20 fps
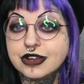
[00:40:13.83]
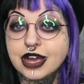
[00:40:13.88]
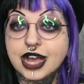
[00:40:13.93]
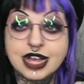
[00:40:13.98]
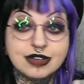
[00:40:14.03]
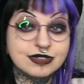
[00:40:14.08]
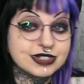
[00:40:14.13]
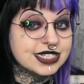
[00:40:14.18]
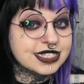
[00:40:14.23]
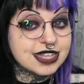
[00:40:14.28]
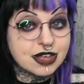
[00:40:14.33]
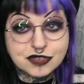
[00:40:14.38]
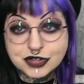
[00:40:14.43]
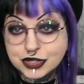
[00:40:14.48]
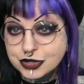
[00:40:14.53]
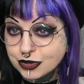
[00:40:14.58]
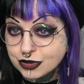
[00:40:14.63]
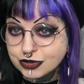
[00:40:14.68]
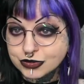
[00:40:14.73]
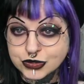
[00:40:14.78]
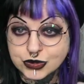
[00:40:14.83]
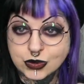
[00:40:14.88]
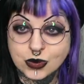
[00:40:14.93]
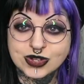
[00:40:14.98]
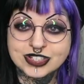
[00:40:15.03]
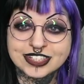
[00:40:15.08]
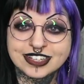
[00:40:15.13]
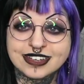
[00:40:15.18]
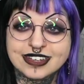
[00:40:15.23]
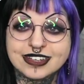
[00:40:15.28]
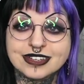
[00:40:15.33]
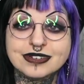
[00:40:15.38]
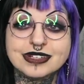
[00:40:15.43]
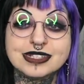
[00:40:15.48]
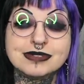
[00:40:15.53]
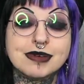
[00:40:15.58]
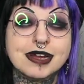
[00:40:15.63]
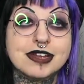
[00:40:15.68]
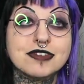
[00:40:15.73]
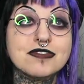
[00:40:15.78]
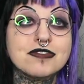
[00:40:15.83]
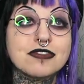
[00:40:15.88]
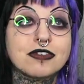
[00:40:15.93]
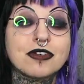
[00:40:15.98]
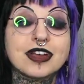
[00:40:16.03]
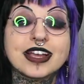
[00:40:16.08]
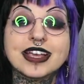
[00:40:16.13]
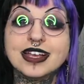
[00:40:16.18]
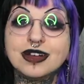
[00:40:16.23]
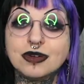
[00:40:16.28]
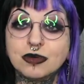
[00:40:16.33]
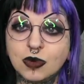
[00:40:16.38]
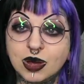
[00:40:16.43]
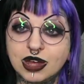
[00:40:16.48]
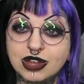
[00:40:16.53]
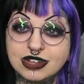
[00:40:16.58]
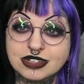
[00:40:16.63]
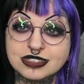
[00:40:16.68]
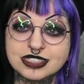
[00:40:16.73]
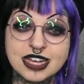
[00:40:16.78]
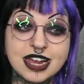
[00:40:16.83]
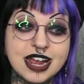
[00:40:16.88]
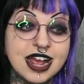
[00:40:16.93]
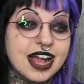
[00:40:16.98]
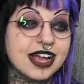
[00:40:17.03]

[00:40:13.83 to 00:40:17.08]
I have a 7-year-old daughter who is my freaking world.